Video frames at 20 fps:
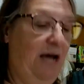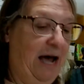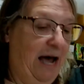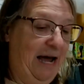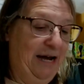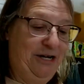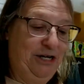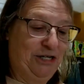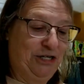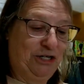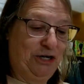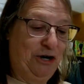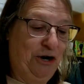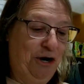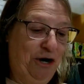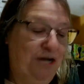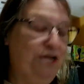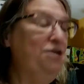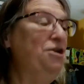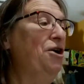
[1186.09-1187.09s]
I just
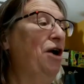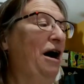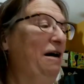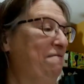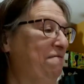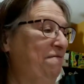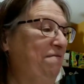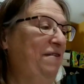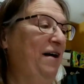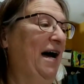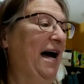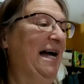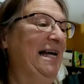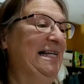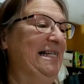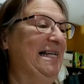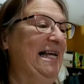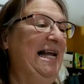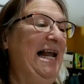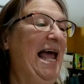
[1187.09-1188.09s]
could not
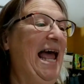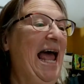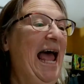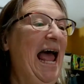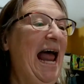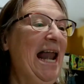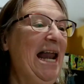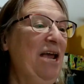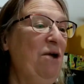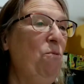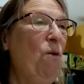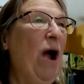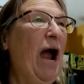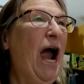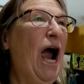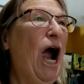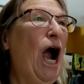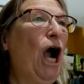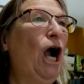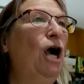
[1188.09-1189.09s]
find it
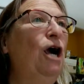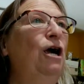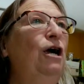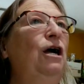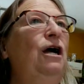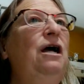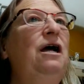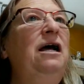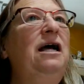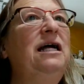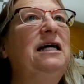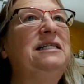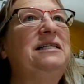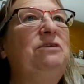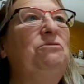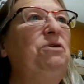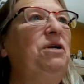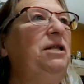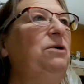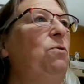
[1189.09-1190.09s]
anywhere, because I
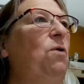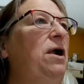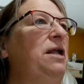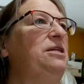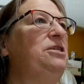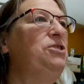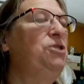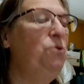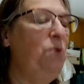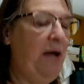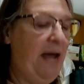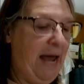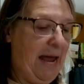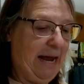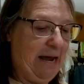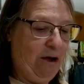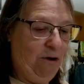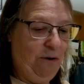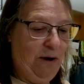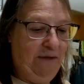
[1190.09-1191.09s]
really wanted to do a
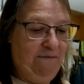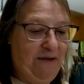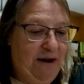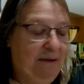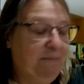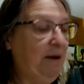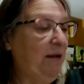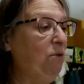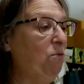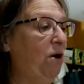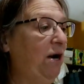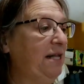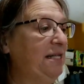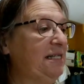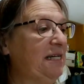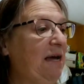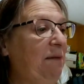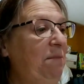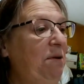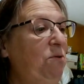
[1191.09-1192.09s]
hangout if anybody wanted
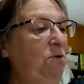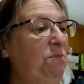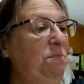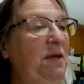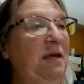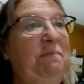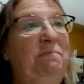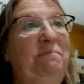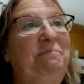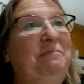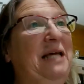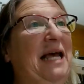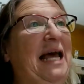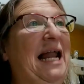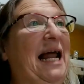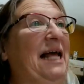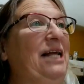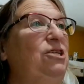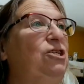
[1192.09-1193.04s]
to come in with me, and